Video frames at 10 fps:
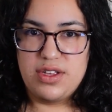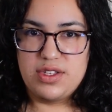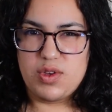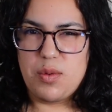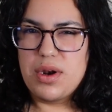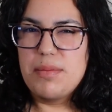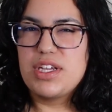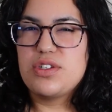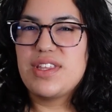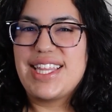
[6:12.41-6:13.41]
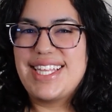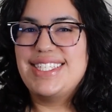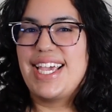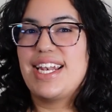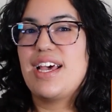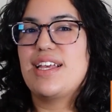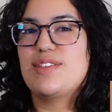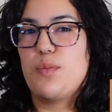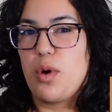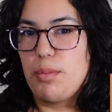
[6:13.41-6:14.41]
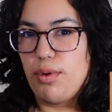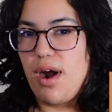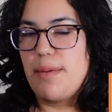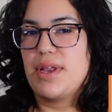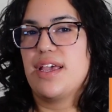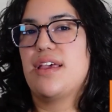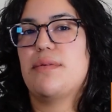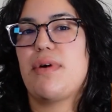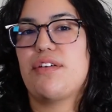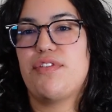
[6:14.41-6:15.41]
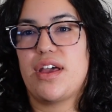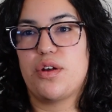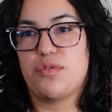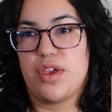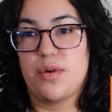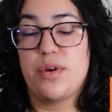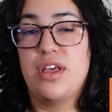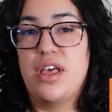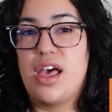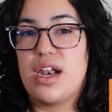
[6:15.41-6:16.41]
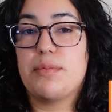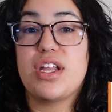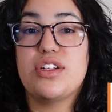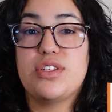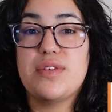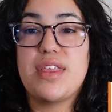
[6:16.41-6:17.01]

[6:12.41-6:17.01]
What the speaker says: So I want to make sure that the data is more prominent in my final view. And I'm going to do